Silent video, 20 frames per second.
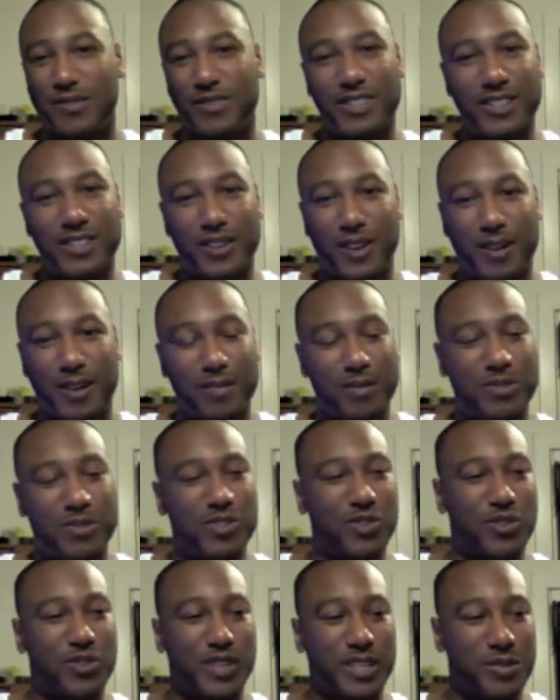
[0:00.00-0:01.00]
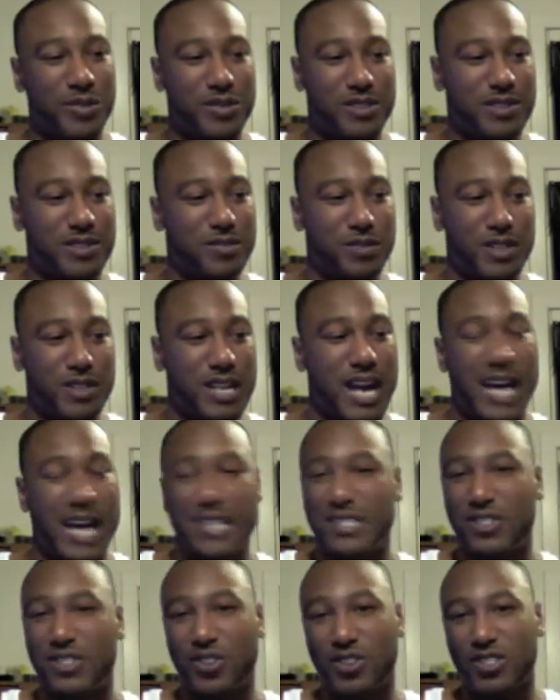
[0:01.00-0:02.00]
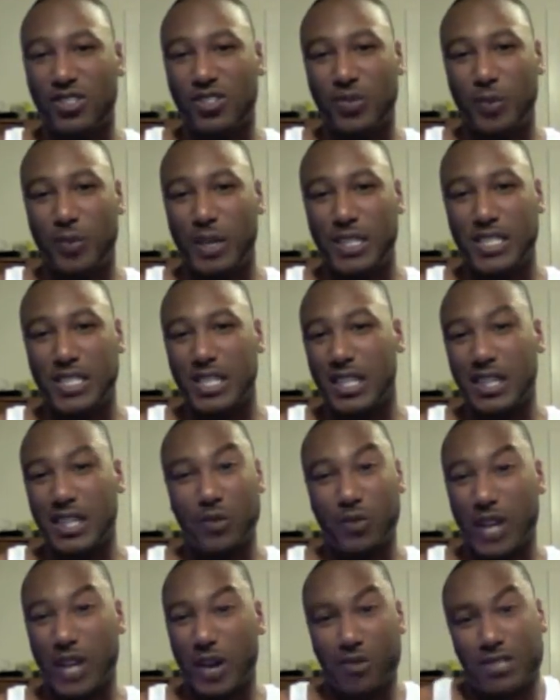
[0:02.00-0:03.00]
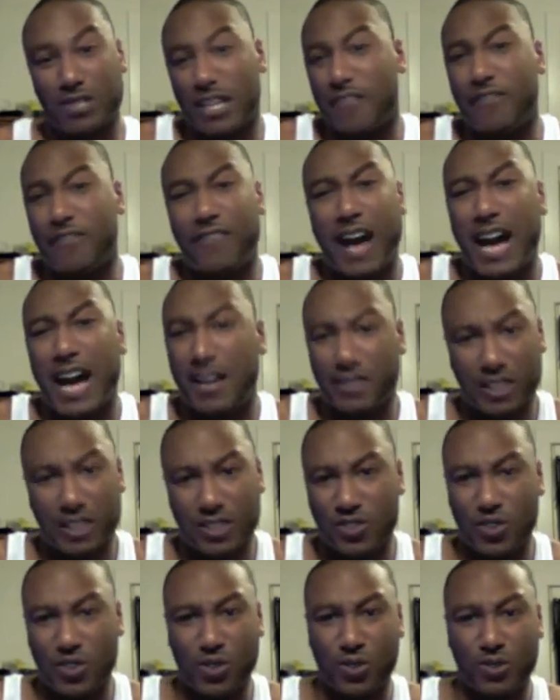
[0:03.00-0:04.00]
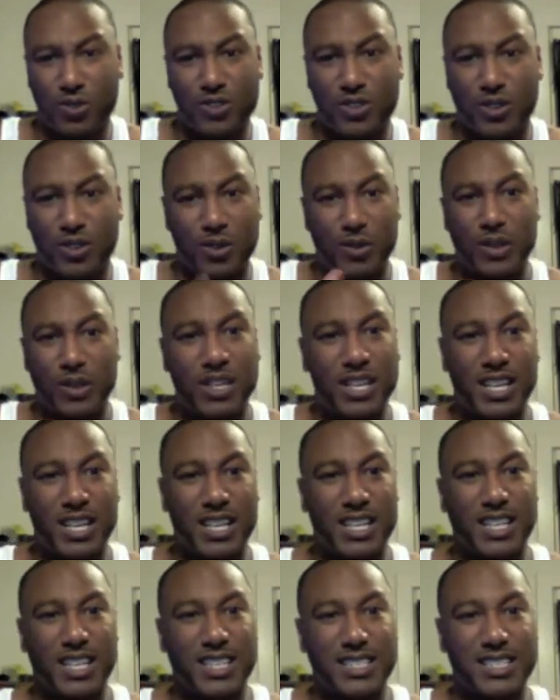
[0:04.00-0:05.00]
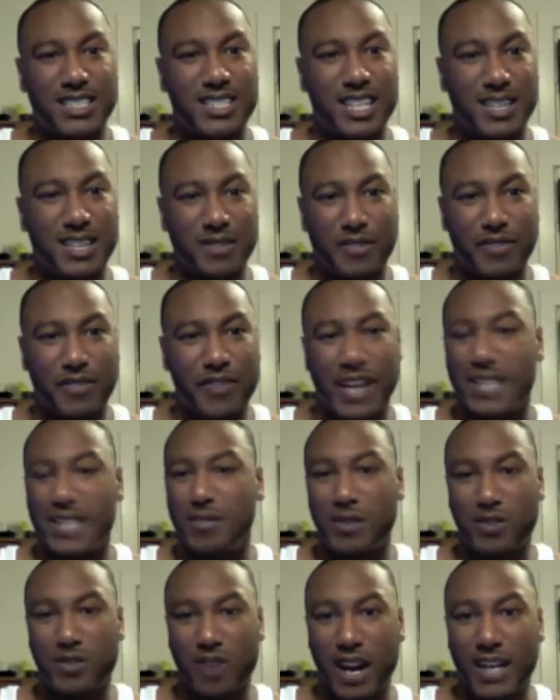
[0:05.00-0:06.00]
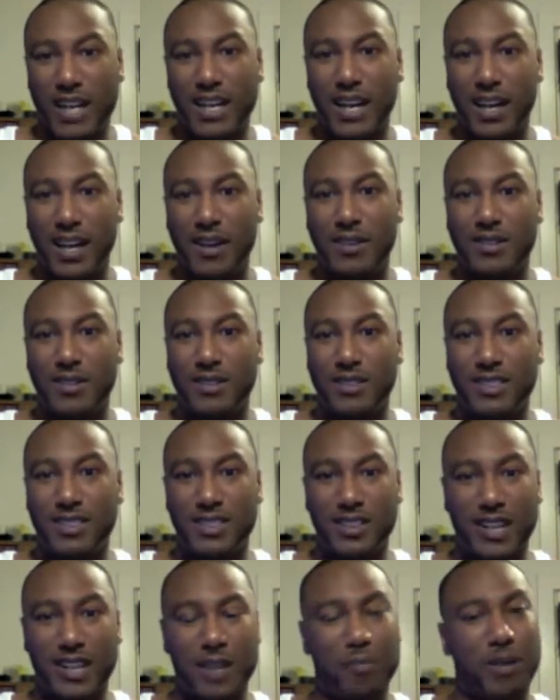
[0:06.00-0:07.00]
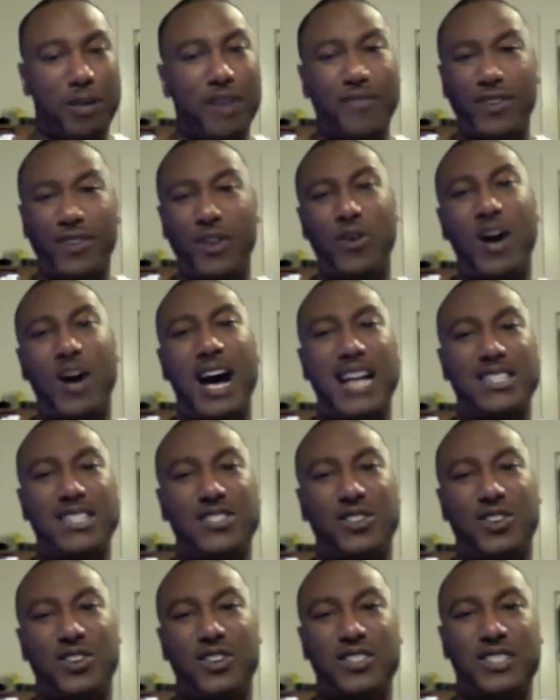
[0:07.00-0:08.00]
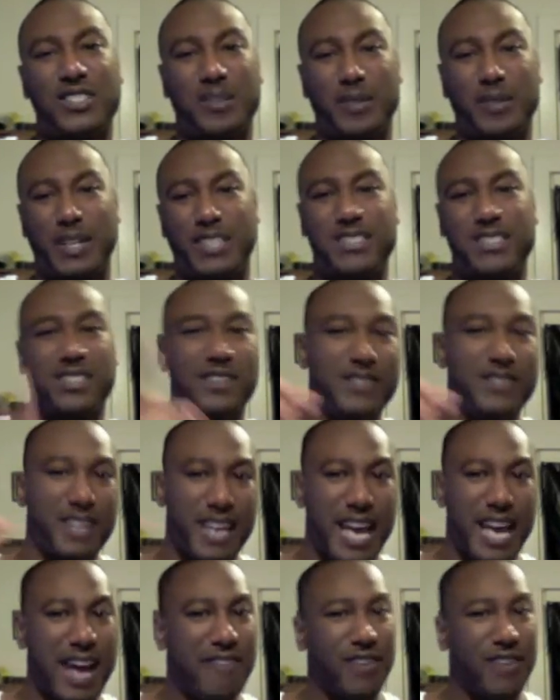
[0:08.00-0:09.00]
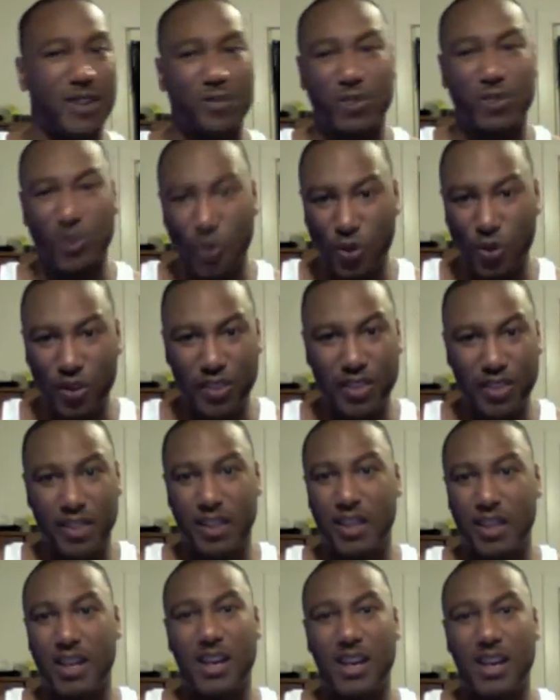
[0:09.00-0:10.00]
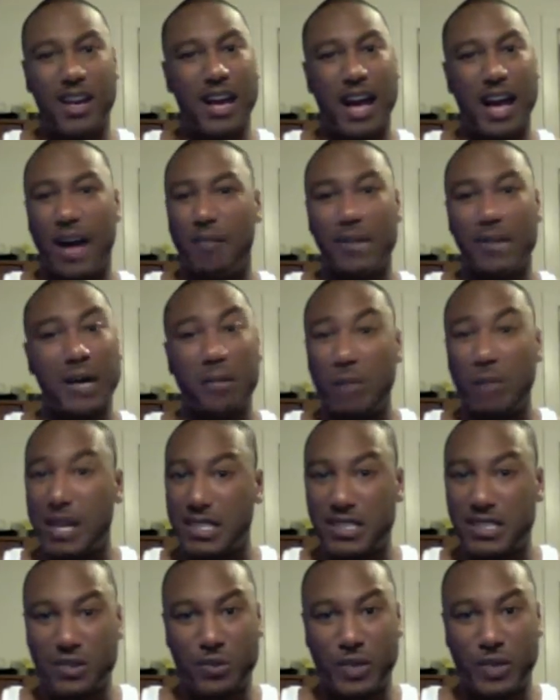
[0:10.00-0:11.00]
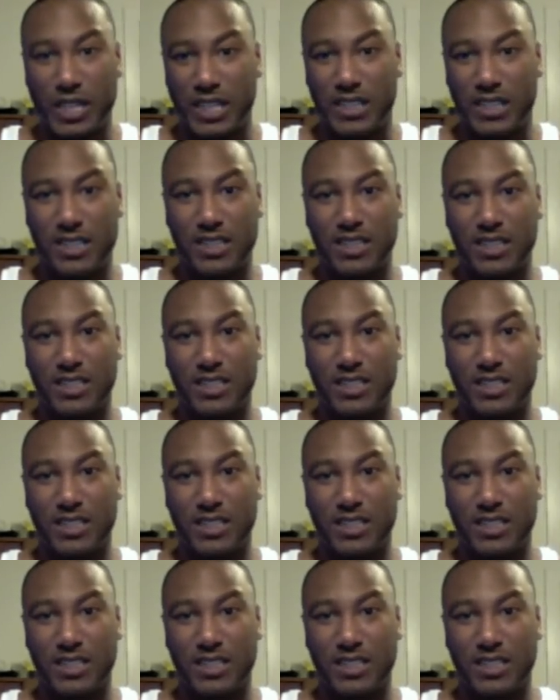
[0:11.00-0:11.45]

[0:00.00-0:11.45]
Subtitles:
You know, I'm sure he was putting hot sauce on my chicken when I was like 5 years old. So it just doesn't even affect me right now. You know, that buffalo hot sauce, some of that stuff they have up north, I'm not messing with it.